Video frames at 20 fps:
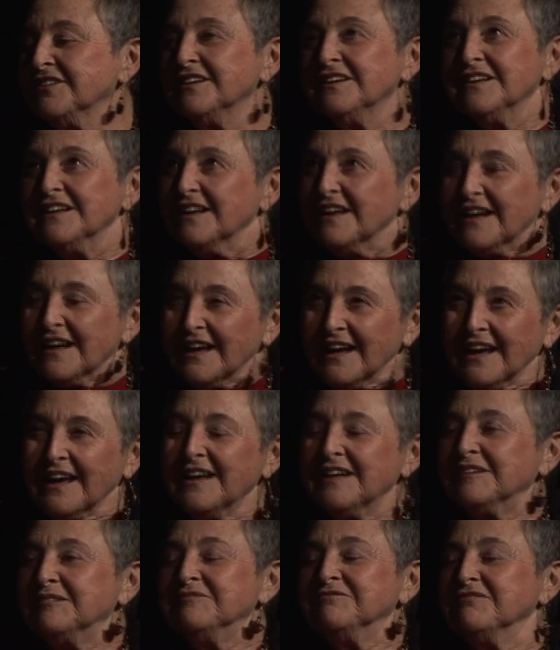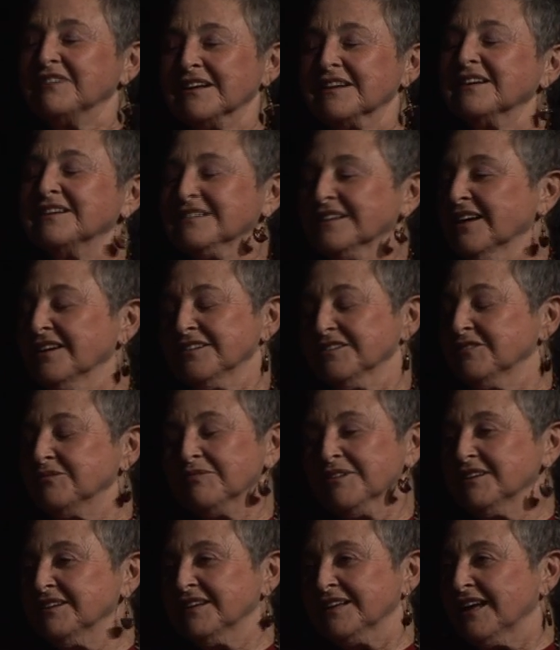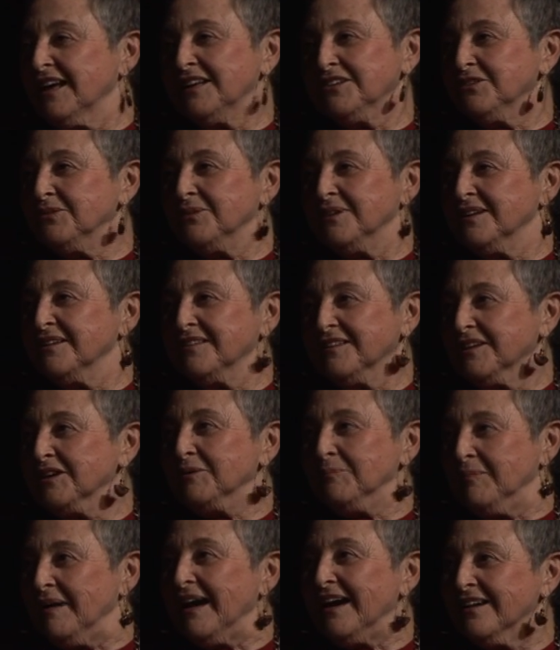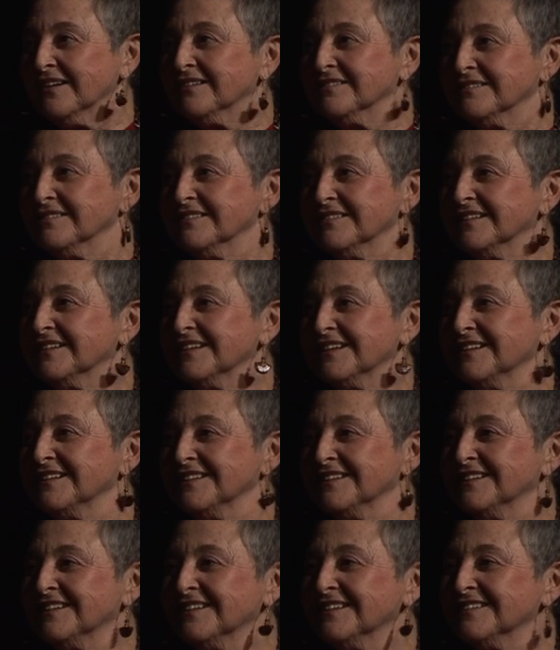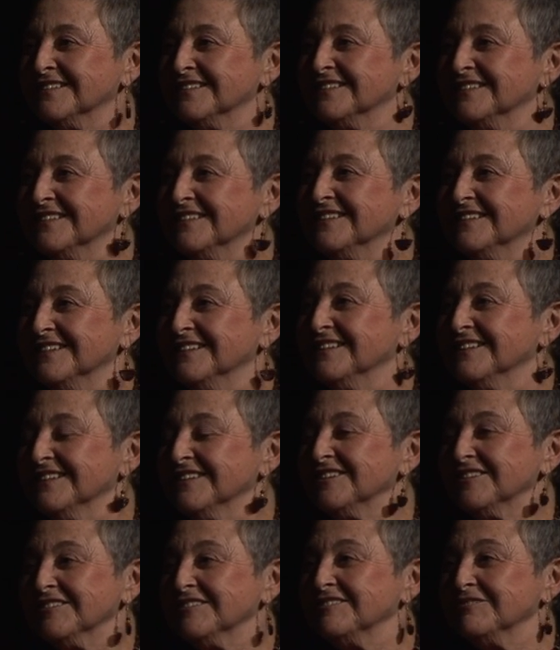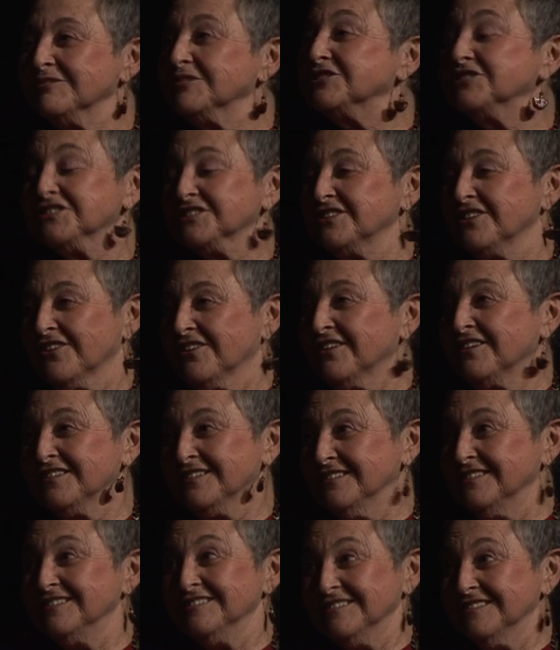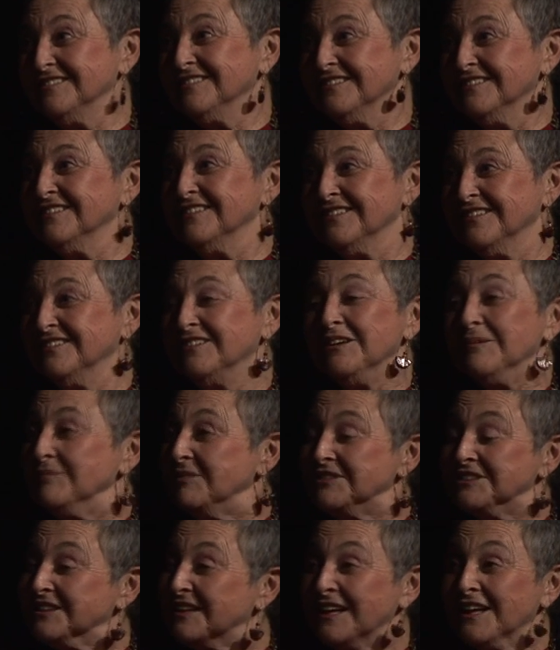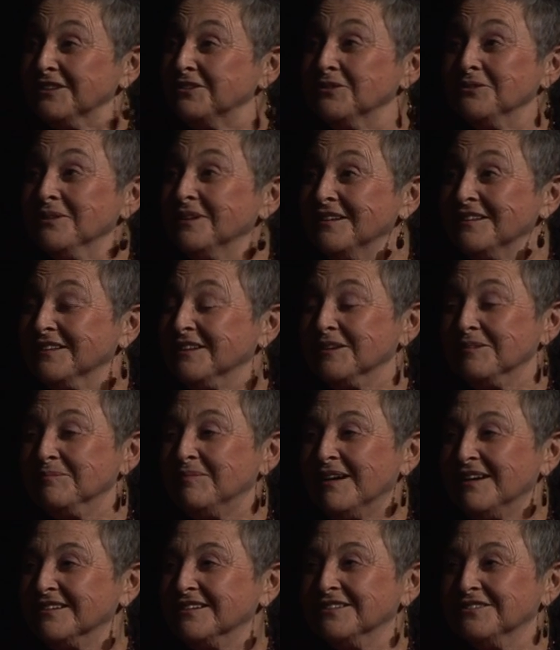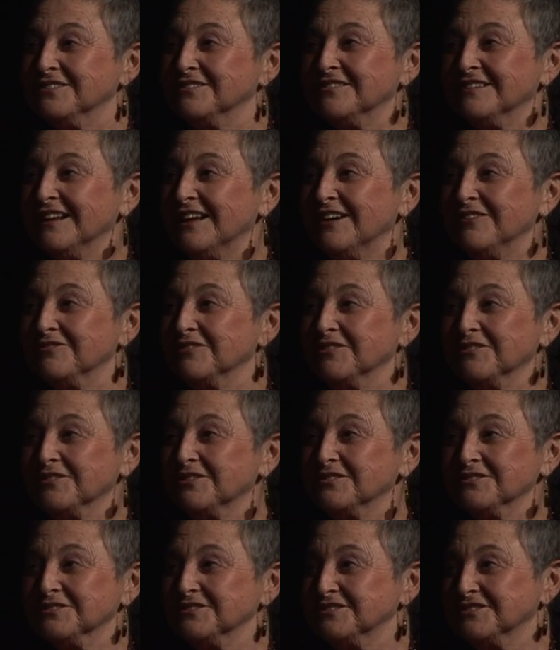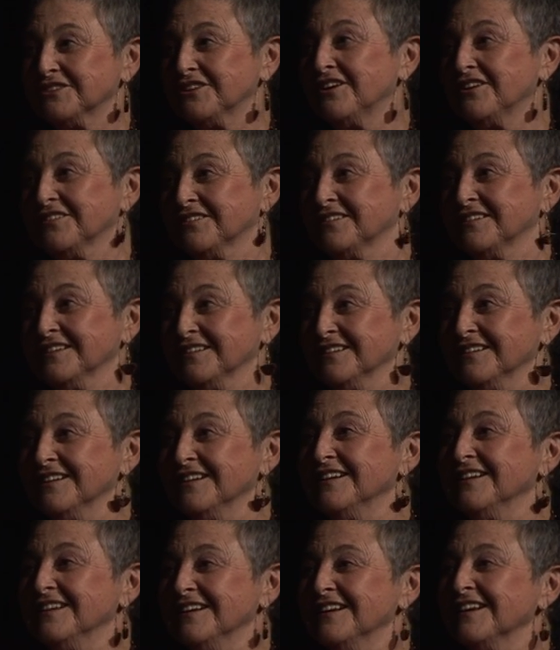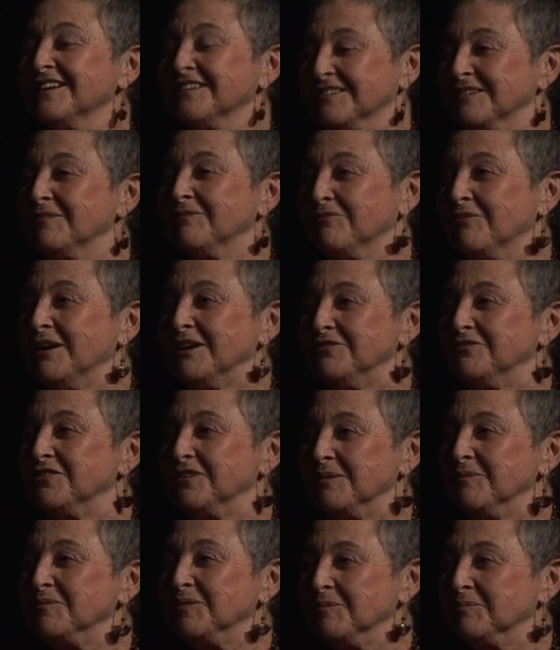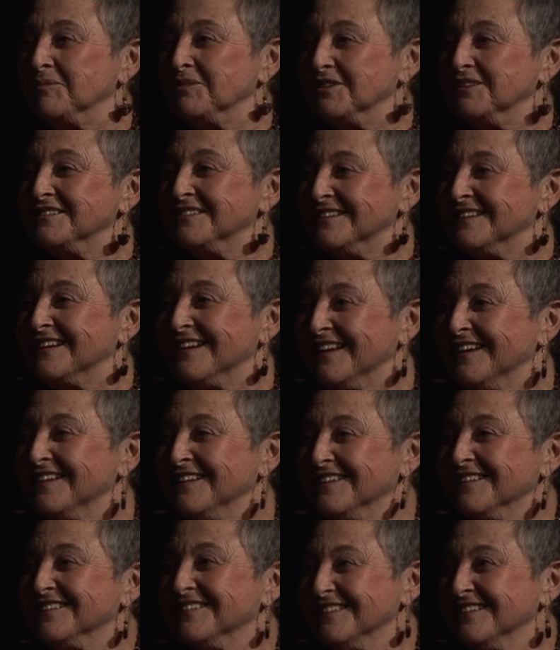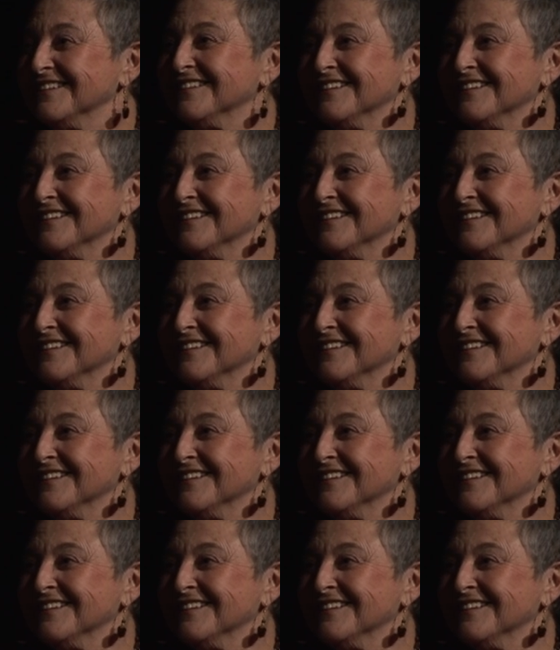of and recognizing what you can't do anything about, and which is hard. But you can't do anything about a 2.5-year-old who's lost it, except wait for them to pull it together.